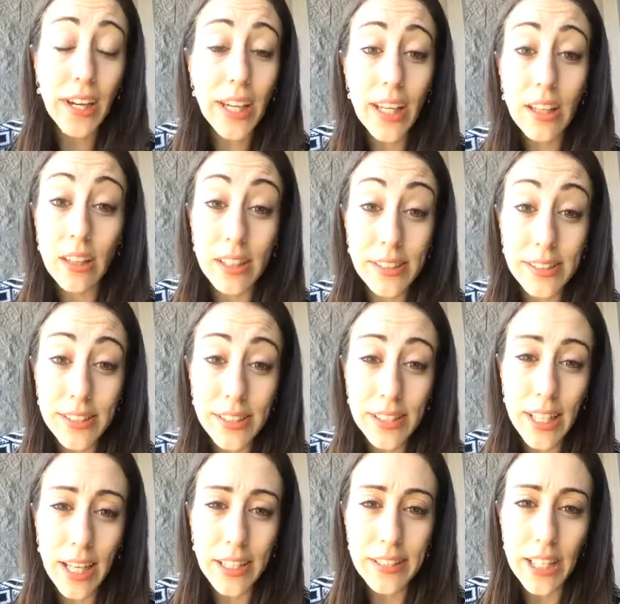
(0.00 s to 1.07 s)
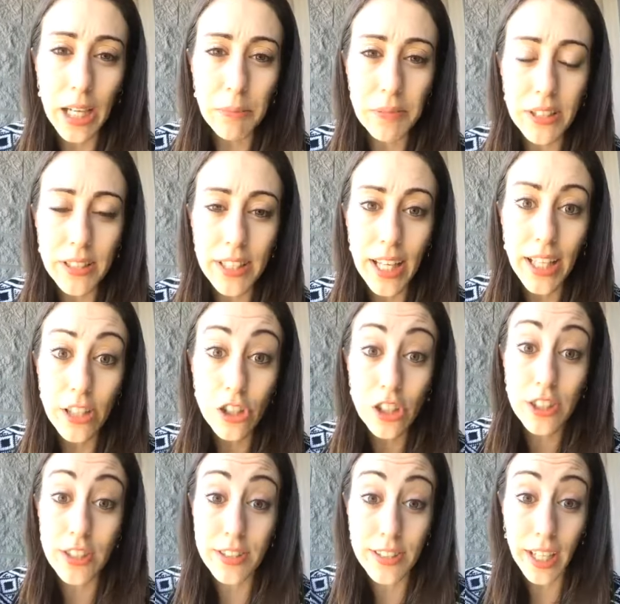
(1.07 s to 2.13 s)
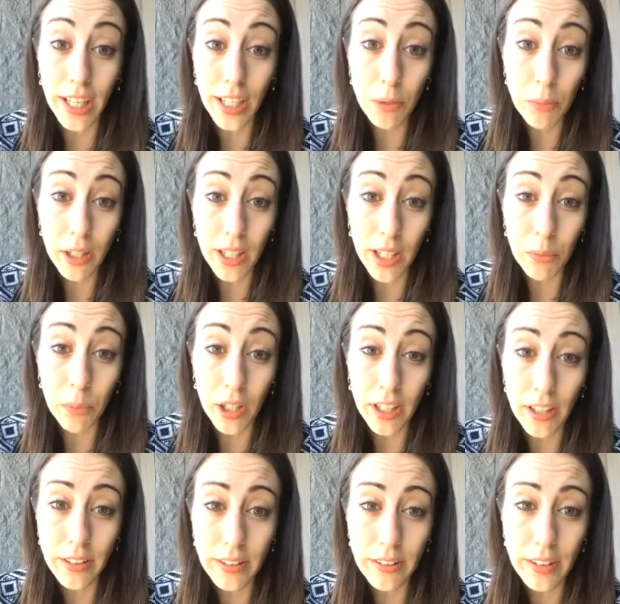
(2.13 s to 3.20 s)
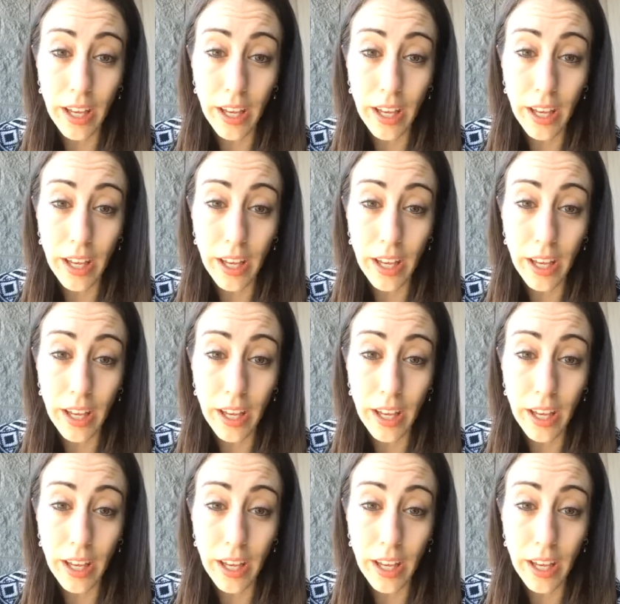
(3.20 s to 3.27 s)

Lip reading: had listened to that and tapped into that and just stayed where I was